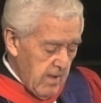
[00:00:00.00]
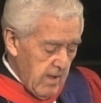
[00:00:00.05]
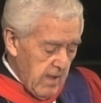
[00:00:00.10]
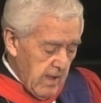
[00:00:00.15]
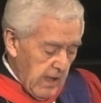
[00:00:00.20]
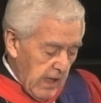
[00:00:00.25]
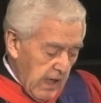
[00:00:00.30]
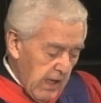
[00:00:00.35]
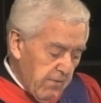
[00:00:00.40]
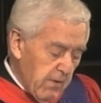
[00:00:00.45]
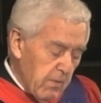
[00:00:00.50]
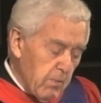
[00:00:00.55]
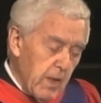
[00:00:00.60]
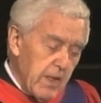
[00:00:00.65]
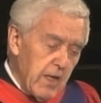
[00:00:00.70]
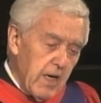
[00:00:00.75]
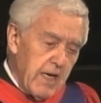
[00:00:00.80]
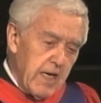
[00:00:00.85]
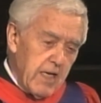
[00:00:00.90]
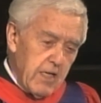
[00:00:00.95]
Even when
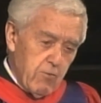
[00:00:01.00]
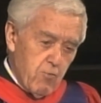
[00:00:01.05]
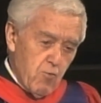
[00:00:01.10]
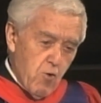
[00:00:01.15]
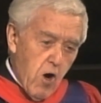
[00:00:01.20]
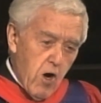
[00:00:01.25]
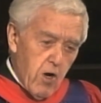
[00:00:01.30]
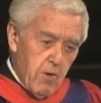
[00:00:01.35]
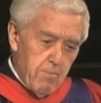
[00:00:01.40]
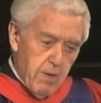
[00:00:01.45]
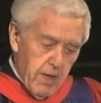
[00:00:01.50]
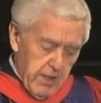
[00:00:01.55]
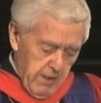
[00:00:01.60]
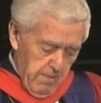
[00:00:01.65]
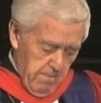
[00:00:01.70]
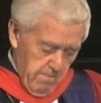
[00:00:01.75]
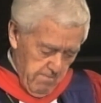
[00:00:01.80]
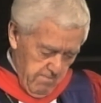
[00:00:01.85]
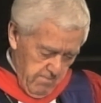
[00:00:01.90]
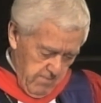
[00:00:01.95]
I hit rock
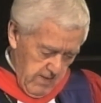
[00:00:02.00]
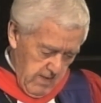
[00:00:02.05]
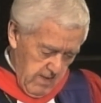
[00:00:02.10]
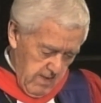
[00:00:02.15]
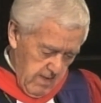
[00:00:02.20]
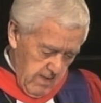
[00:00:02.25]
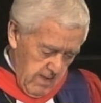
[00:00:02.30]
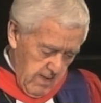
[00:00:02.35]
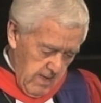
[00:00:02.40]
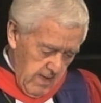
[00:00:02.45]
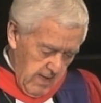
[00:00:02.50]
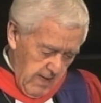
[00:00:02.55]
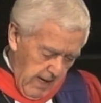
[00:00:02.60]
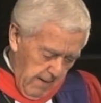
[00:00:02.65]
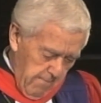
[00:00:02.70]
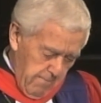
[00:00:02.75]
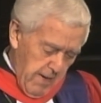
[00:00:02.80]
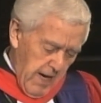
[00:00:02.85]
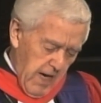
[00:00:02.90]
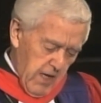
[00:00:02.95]
bottom, a
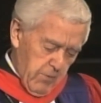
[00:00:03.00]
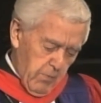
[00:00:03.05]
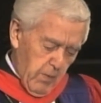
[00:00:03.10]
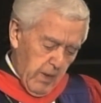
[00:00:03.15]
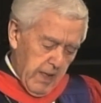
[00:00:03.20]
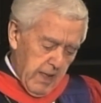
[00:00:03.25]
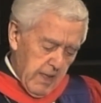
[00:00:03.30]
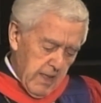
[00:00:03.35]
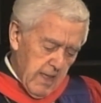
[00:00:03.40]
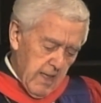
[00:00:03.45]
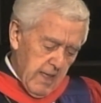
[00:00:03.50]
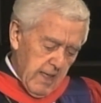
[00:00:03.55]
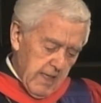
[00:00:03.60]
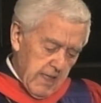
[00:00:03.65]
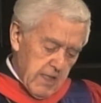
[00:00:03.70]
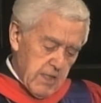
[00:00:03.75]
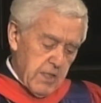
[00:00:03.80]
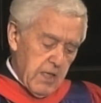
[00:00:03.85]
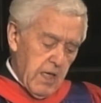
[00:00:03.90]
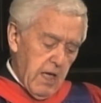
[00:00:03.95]
pathway
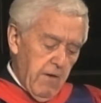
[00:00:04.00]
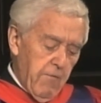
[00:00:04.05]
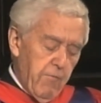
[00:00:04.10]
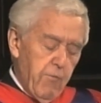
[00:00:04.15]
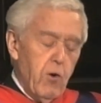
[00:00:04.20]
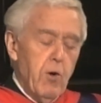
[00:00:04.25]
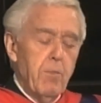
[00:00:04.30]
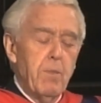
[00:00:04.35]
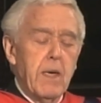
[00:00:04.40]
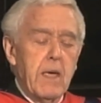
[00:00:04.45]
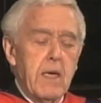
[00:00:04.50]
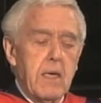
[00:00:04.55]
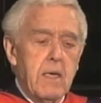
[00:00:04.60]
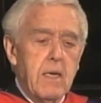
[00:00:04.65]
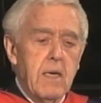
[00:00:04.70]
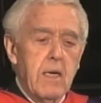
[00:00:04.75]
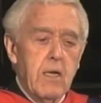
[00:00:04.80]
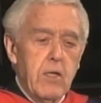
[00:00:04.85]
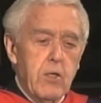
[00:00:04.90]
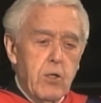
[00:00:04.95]
is there for me
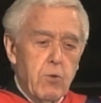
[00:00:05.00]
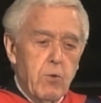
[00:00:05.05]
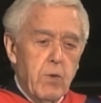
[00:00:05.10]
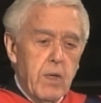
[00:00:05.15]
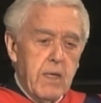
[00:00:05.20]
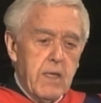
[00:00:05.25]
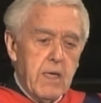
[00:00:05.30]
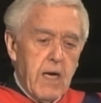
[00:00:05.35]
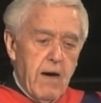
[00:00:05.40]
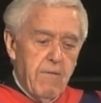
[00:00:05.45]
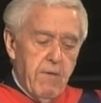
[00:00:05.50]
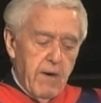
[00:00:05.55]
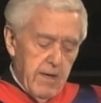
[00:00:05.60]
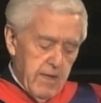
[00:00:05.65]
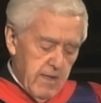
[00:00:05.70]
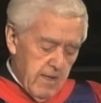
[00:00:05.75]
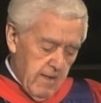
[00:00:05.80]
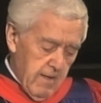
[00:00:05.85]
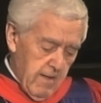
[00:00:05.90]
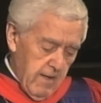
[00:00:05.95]
to recover
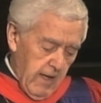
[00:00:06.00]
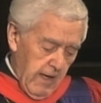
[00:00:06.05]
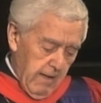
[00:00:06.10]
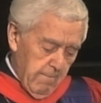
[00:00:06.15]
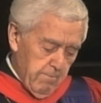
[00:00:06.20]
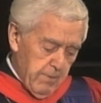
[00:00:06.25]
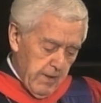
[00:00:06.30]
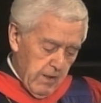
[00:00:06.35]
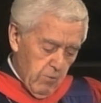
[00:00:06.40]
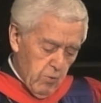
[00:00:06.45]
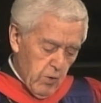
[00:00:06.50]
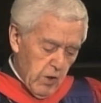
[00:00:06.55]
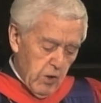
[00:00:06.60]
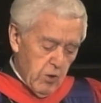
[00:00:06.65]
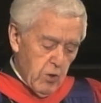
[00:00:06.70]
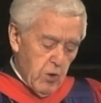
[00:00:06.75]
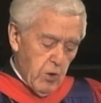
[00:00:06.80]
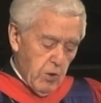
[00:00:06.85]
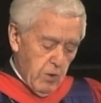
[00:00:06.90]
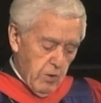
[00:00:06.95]
and be
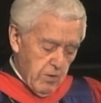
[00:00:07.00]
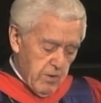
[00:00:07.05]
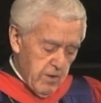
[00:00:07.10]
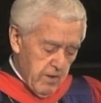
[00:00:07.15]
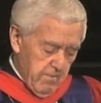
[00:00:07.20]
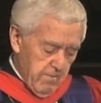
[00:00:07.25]
renewed.